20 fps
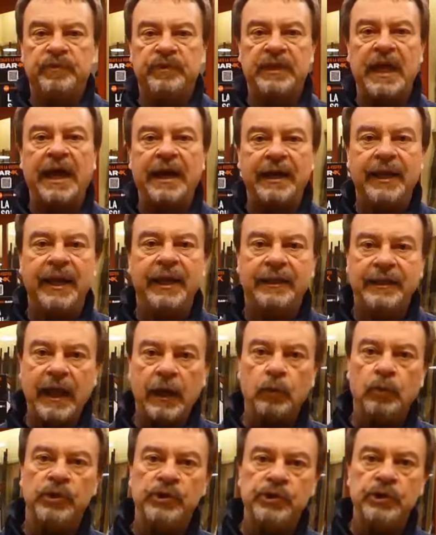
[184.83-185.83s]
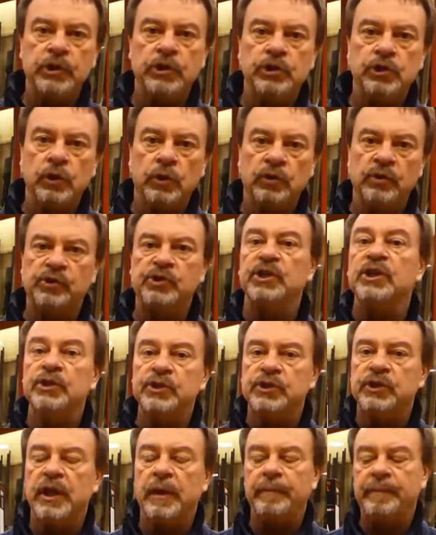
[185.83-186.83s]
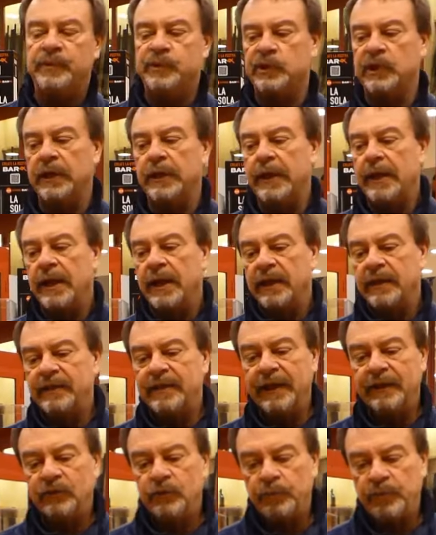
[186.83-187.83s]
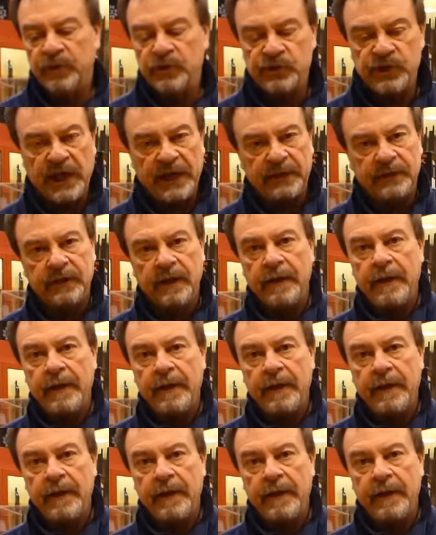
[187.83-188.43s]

target acquisition systems that present.